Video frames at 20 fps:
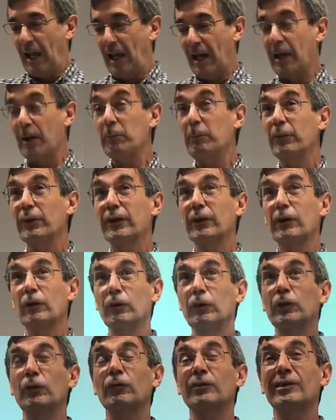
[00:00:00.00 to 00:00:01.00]
But the
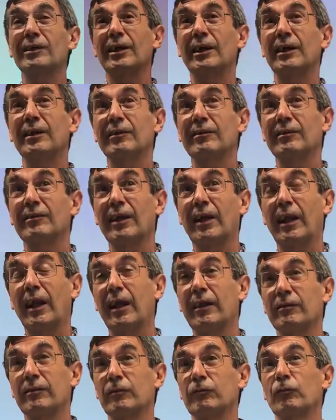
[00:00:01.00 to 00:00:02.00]
good news is that
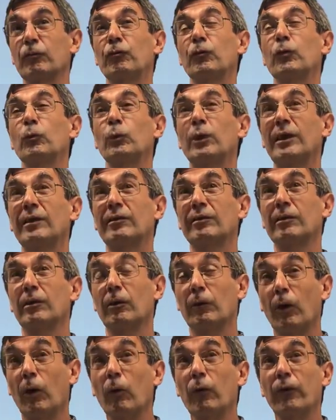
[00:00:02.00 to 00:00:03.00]
as of a few weeks
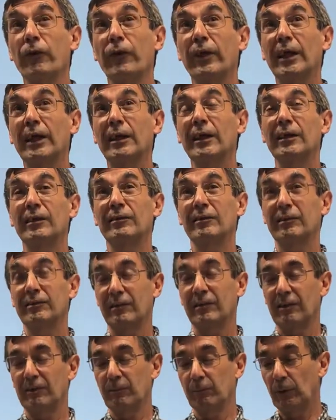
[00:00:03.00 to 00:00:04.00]
ago, the whole thing is
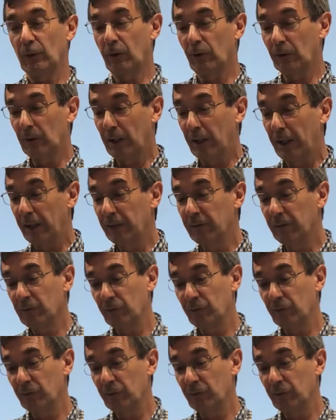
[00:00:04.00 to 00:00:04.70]
accessible online.